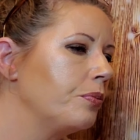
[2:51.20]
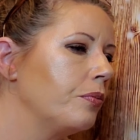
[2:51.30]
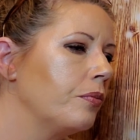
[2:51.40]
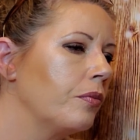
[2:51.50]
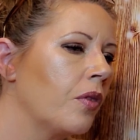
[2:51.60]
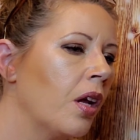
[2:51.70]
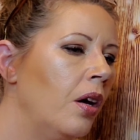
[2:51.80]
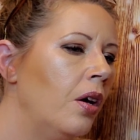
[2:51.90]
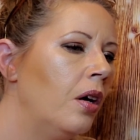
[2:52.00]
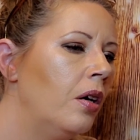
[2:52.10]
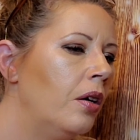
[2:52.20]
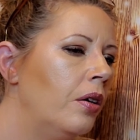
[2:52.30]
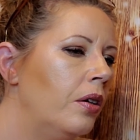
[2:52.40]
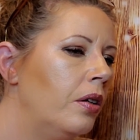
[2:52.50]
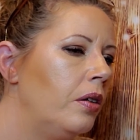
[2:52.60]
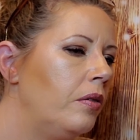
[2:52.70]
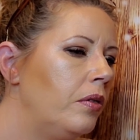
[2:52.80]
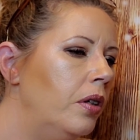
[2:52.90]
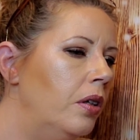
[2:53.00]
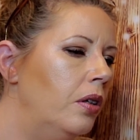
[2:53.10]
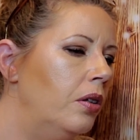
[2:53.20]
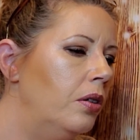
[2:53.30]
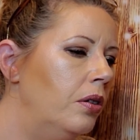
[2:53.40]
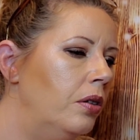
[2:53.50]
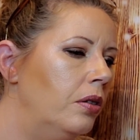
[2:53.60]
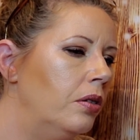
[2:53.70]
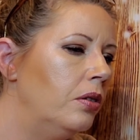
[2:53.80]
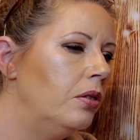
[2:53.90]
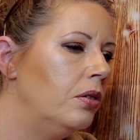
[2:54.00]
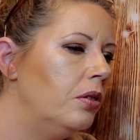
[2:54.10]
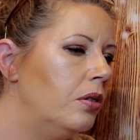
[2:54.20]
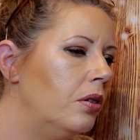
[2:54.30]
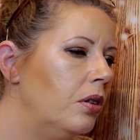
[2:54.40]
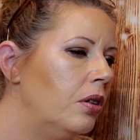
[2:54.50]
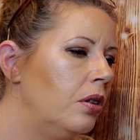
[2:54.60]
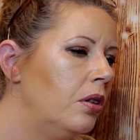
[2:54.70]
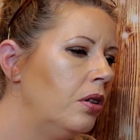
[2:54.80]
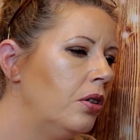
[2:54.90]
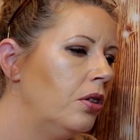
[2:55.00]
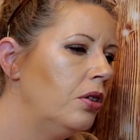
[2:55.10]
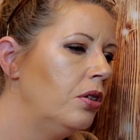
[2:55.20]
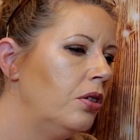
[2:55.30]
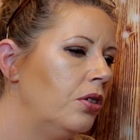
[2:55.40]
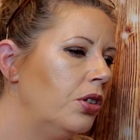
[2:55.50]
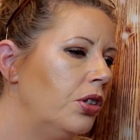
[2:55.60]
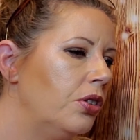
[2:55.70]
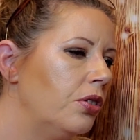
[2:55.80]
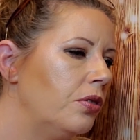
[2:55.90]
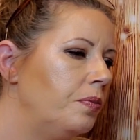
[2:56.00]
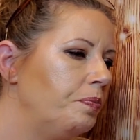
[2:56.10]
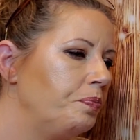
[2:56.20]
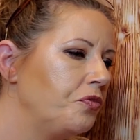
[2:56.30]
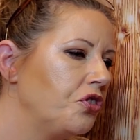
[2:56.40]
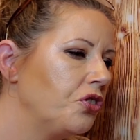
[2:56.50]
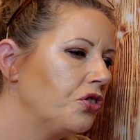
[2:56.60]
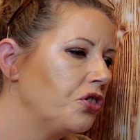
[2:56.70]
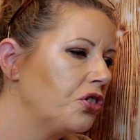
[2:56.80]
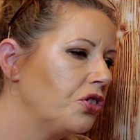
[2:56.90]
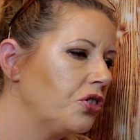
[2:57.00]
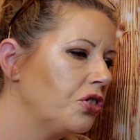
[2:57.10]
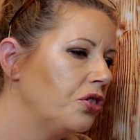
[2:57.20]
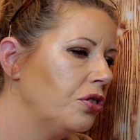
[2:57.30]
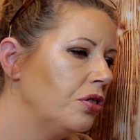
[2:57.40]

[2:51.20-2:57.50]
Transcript: No words are spoken by the person on screen.